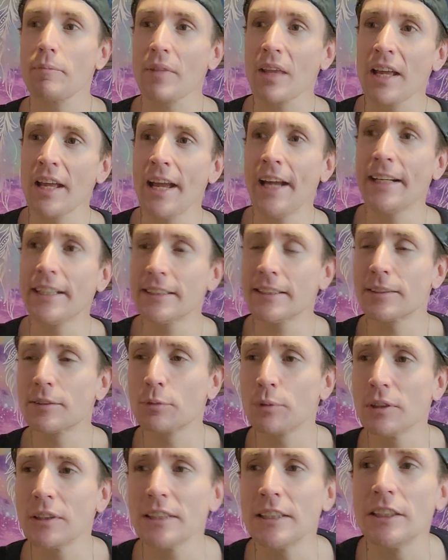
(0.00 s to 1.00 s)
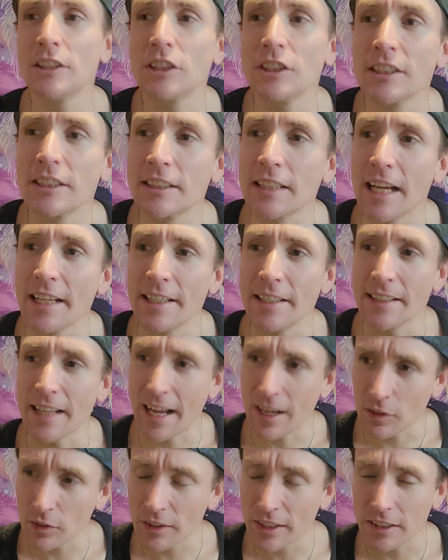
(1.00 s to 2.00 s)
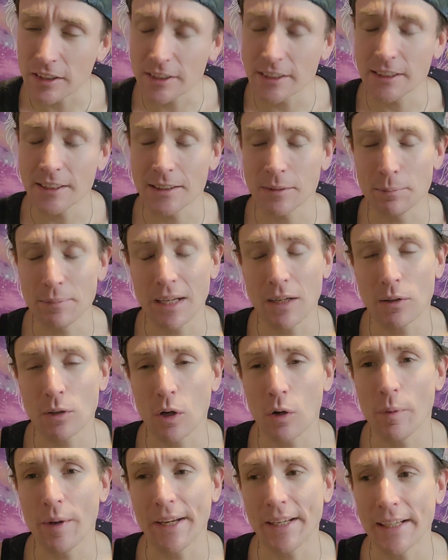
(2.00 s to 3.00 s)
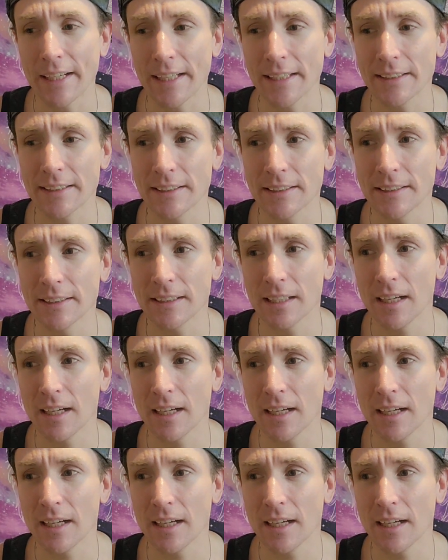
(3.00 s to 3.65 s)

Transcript: And it's really just, and in the healthcare system now going, it's,